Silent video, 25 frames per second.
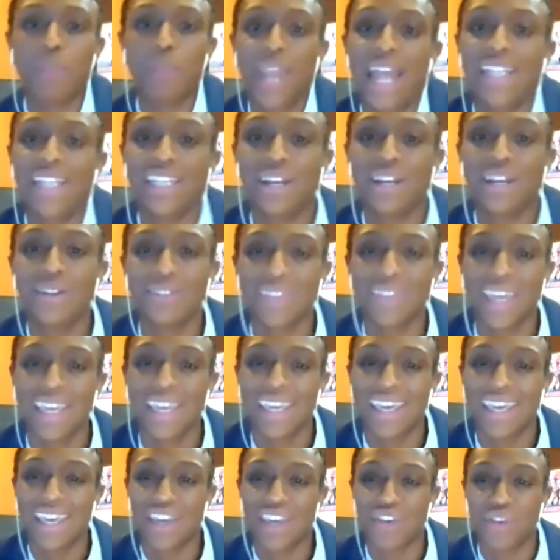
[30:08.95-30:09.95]
But I don't
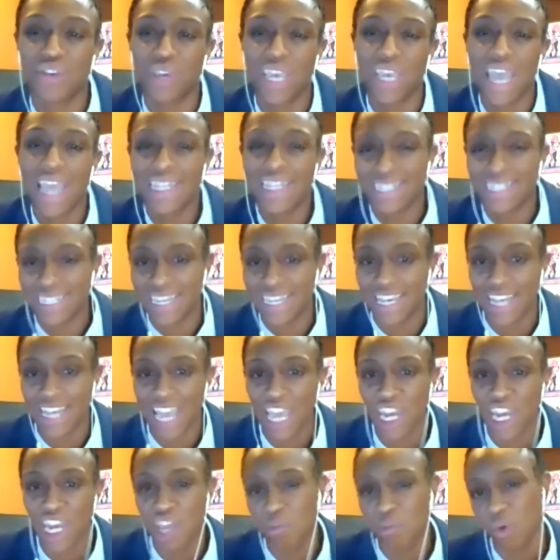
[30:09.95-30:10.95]
think it creates it
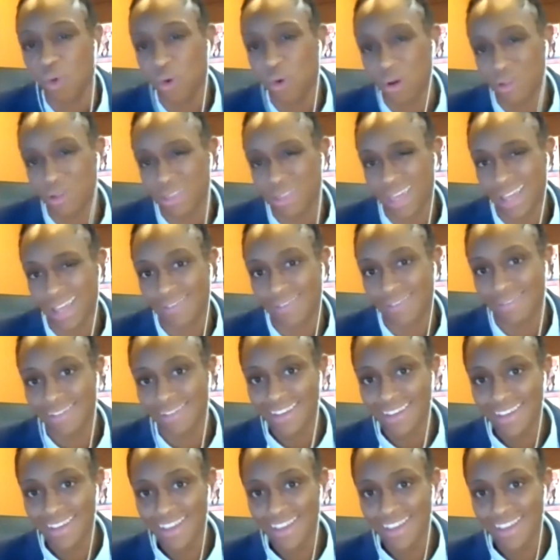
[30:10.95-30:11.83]
any more than